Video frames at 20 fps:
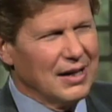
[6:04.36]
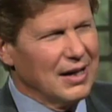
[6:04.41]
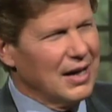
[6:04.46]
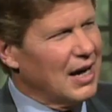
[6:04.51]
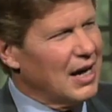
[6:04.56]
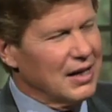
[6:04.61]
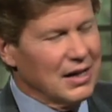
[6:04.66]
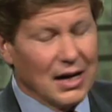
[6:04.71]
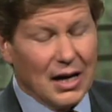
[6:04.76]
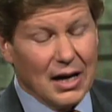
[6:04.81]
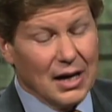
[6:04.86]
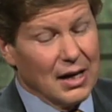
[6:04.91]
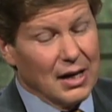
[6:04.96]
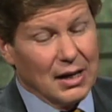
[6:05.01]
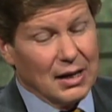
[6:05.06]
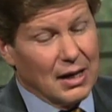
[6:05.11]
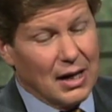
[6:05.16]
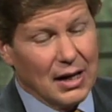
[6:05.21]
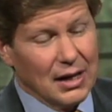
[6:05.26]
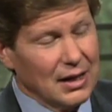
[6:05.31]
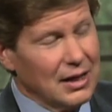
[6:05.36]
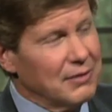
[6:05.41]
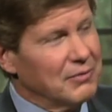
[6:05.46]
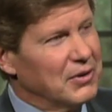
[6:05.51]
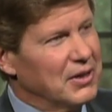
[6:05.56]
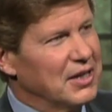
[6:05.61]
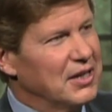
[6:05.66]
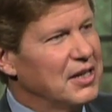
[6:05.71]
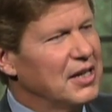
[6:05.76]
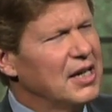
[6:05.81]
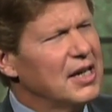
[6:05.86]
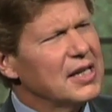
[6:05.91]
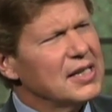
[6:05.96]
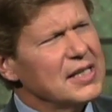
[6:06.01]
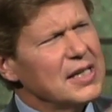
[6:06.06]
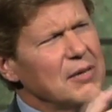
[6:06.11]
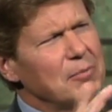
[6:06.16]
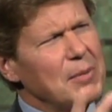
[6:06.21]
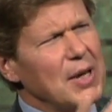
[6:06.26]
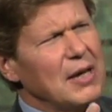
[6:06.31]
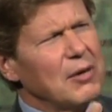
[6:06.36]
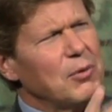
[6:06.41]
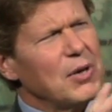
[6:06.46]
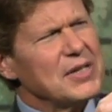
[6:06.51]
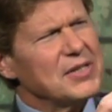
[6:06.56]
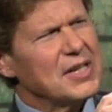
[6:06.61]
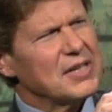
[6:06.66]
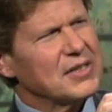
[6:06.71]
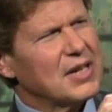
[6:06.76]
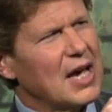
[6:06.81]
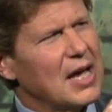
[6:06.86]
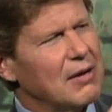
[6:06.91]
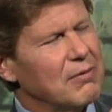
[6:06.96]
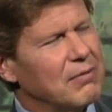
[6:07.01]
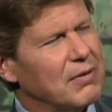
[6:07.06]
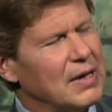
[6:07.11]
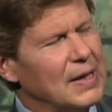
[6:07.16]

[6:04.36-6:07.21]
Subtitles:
I love it. It in many ways has kind of